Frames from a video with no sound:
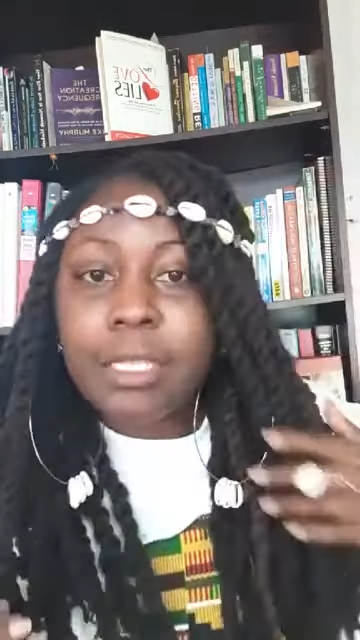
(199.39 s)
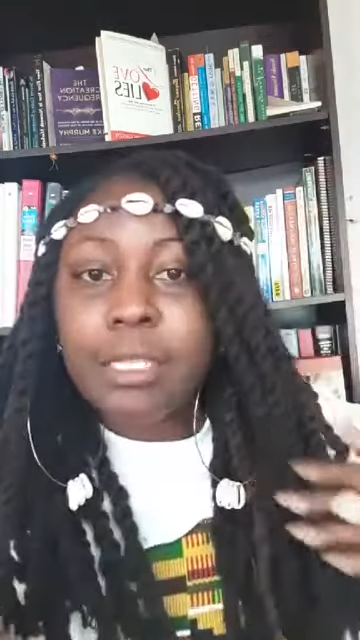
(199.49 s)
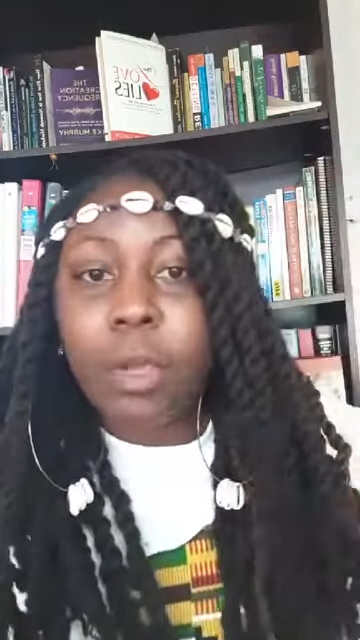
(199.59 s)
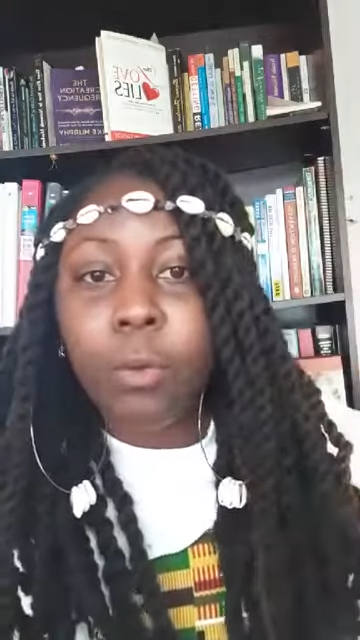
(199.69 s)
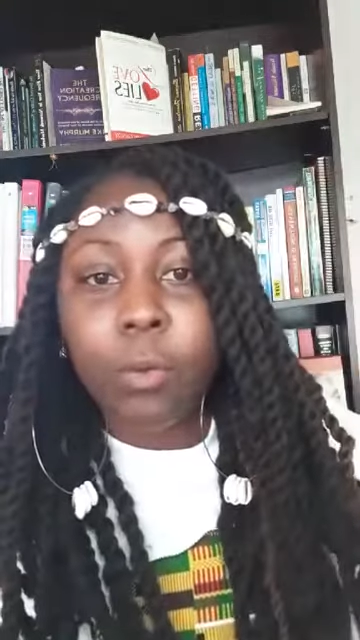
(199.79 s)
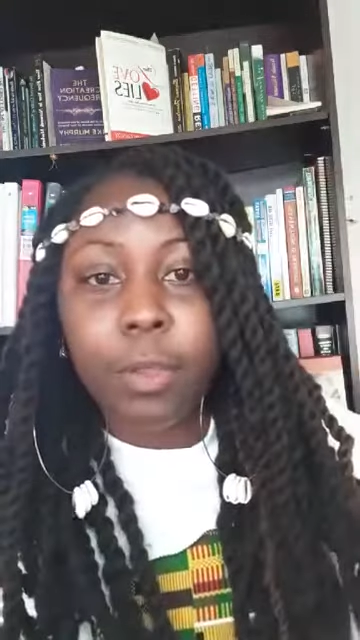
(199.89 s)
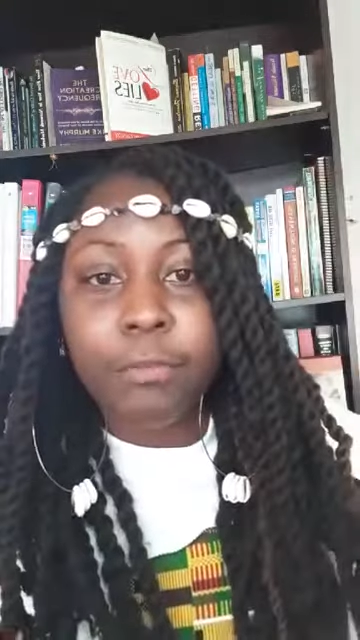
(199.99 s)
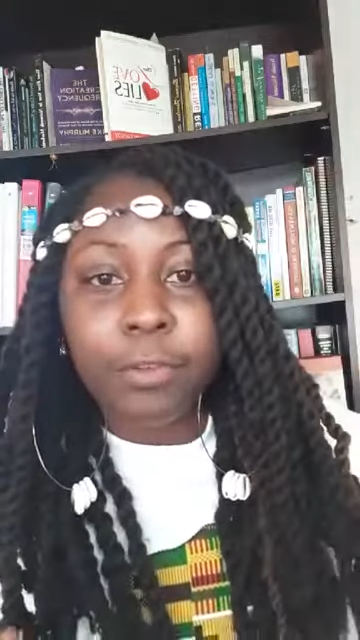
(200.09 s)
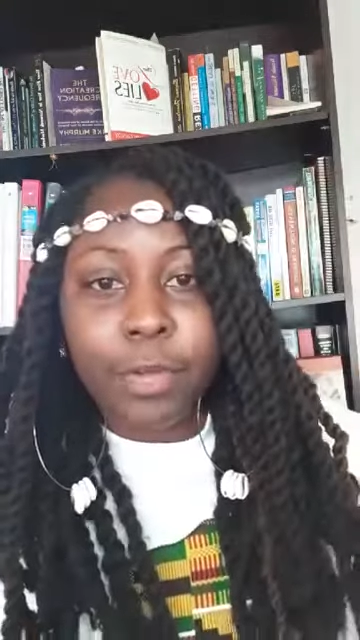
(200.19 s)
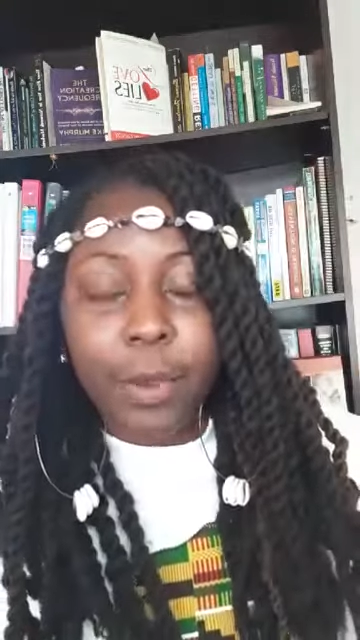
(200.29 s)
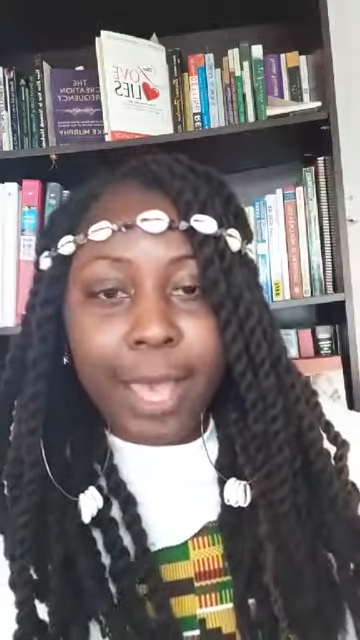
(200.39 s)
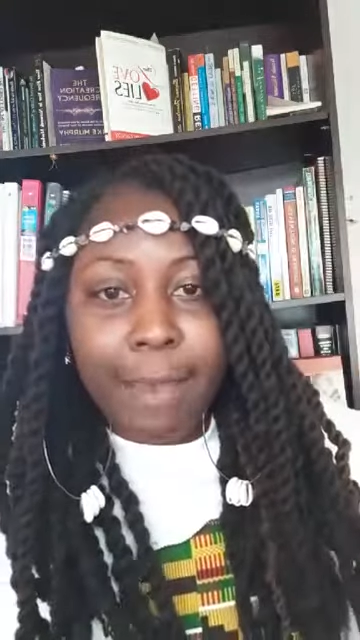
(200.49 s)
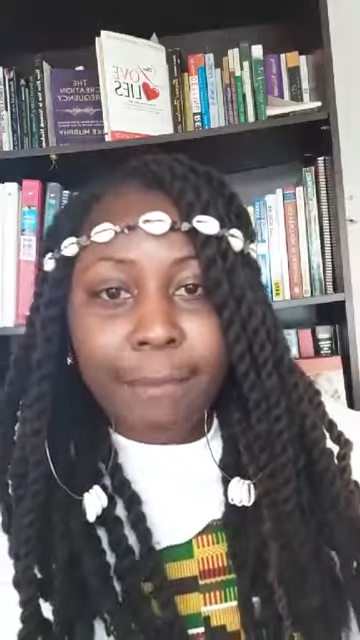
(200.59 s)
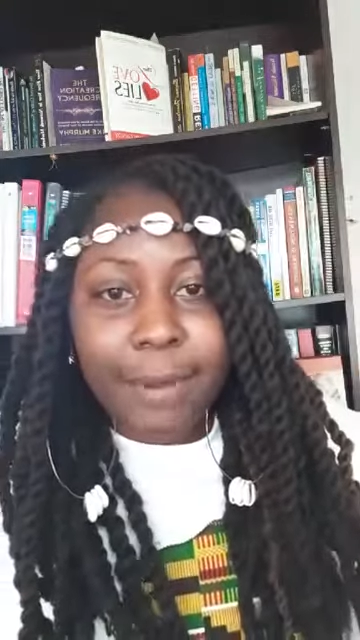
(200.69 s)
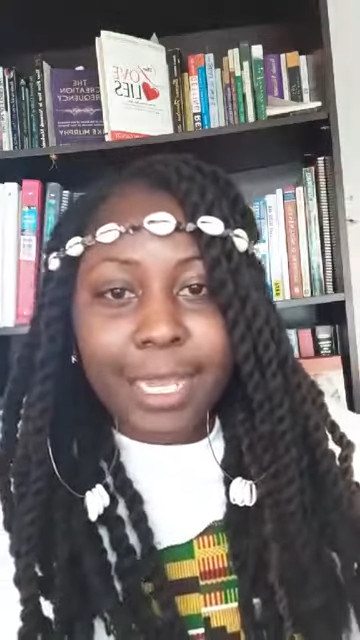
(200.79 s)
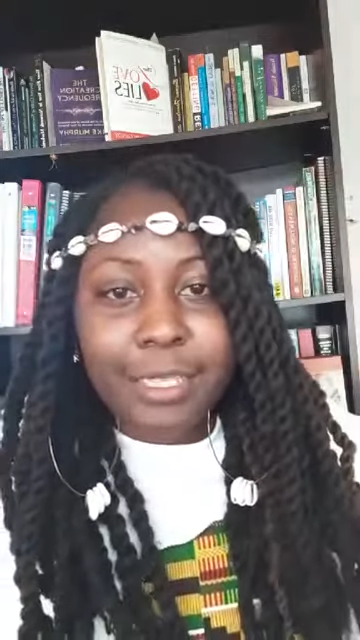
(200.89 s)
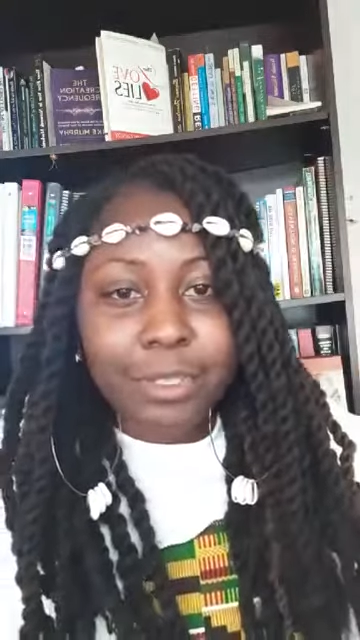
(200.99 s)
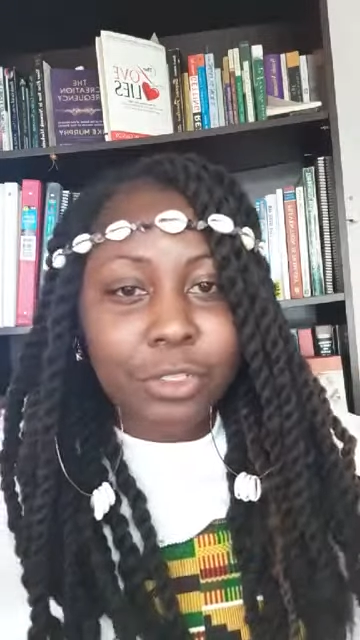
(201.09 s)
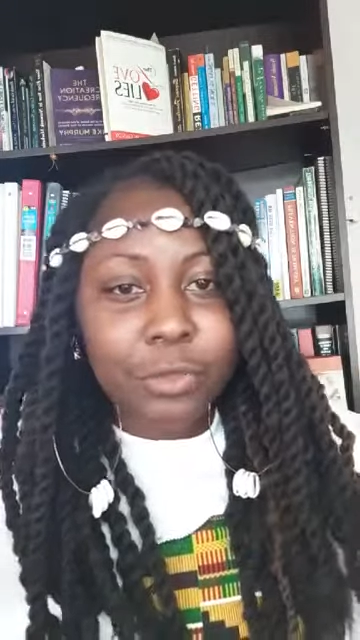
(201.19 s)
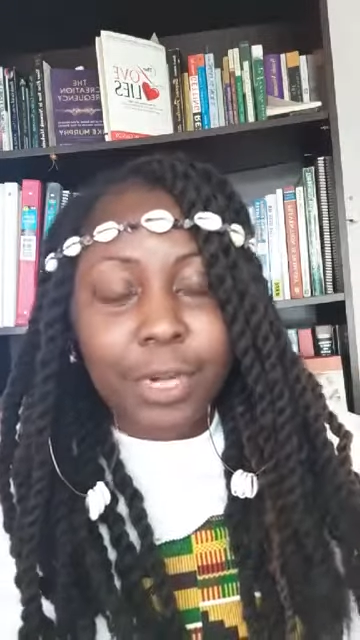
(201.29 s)
So if you don't have braids
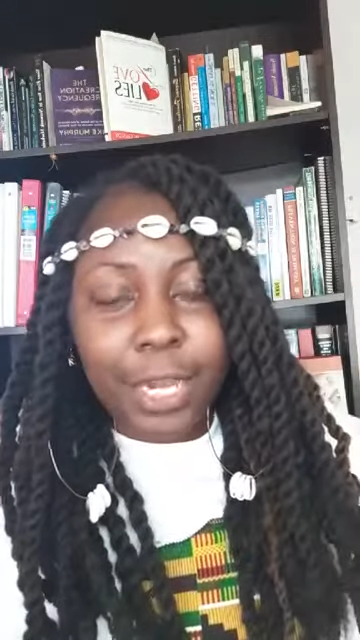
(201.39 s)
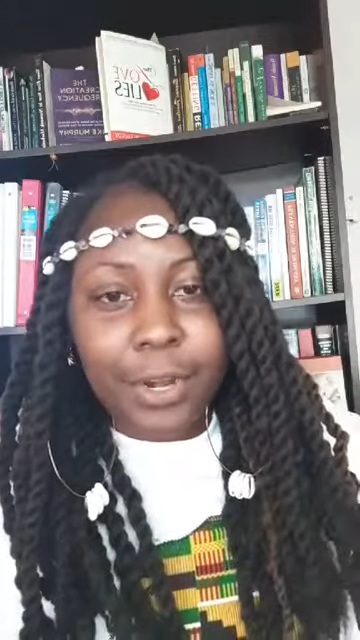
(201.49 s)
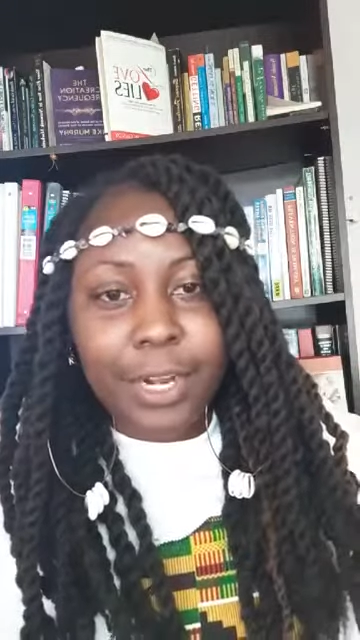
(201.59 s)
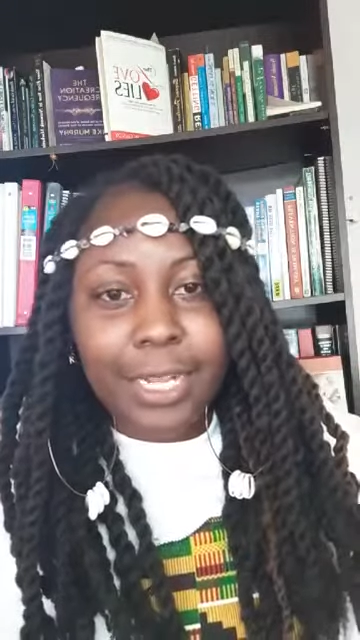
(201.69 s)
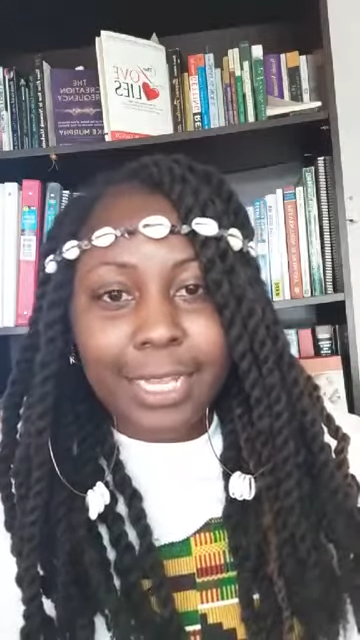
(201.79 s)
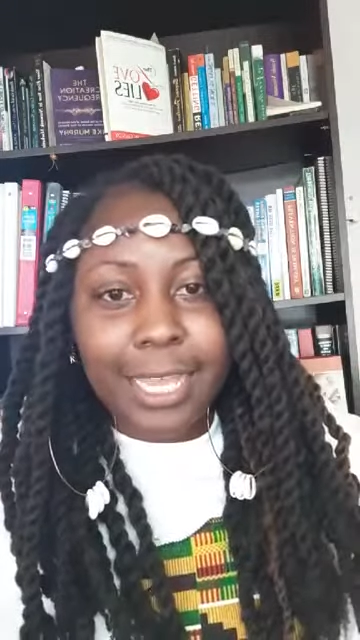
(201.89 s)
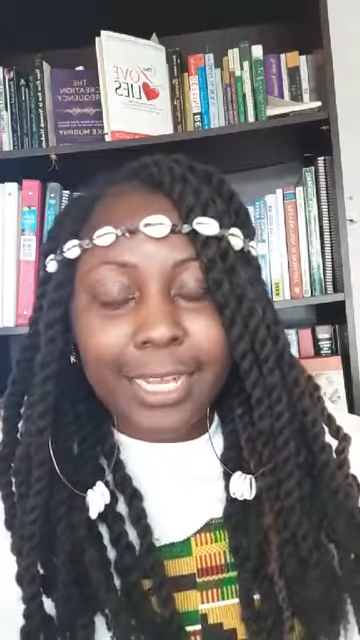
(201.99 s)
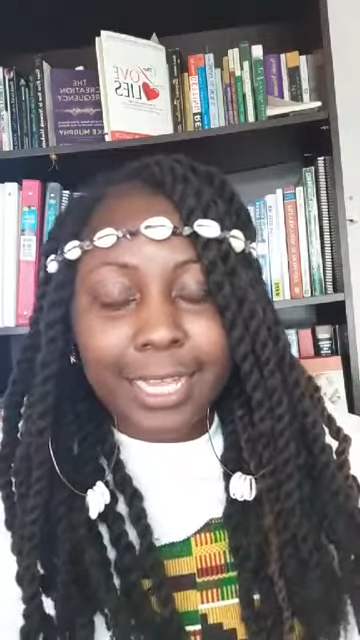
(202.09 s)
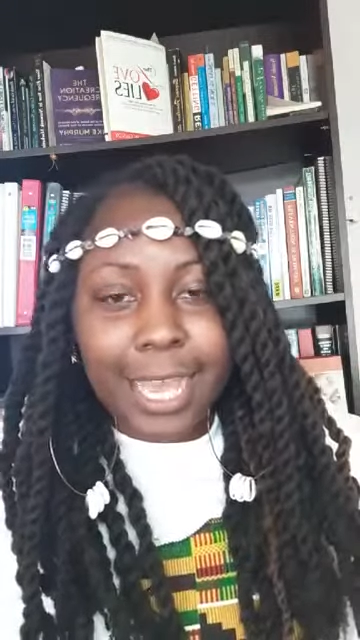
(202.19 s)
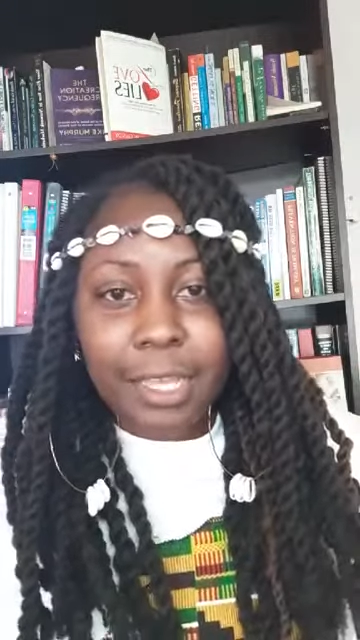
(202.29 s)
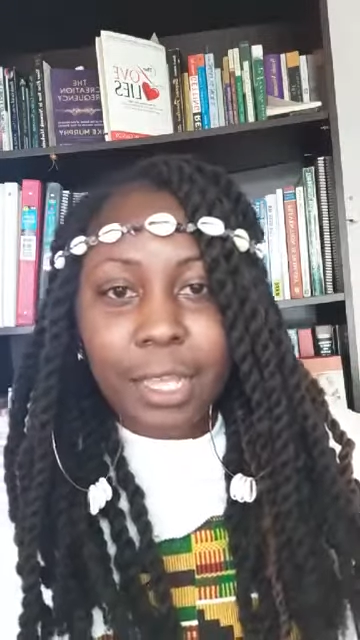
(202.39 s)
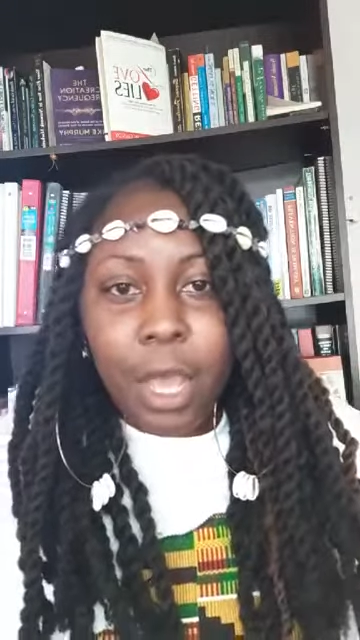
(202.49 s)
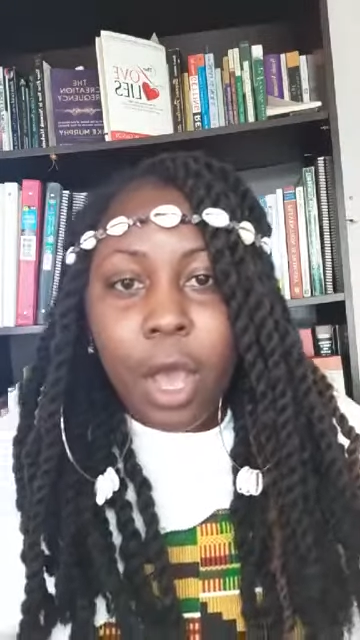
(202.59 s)
or short hair or anything like that,